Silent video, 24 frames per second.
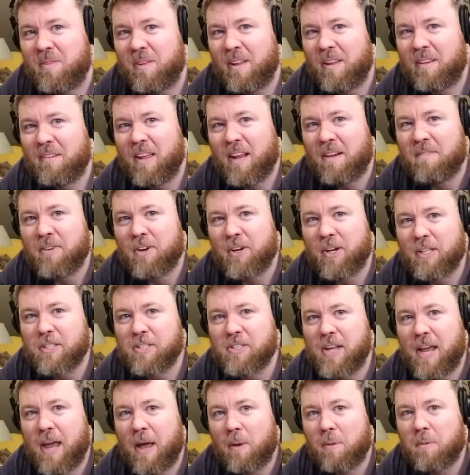Not a very good
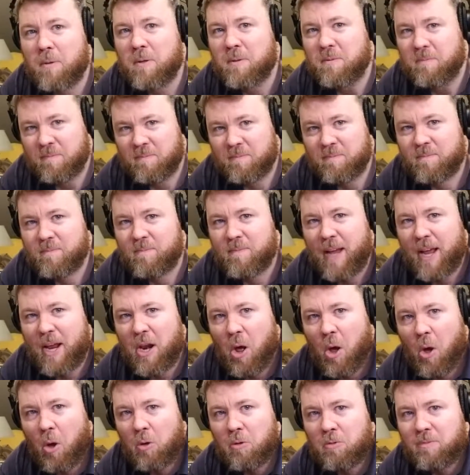sound at
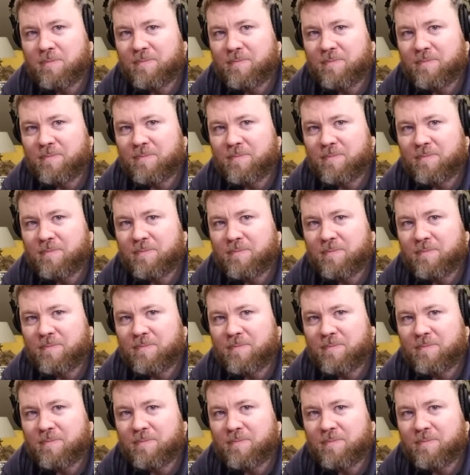all.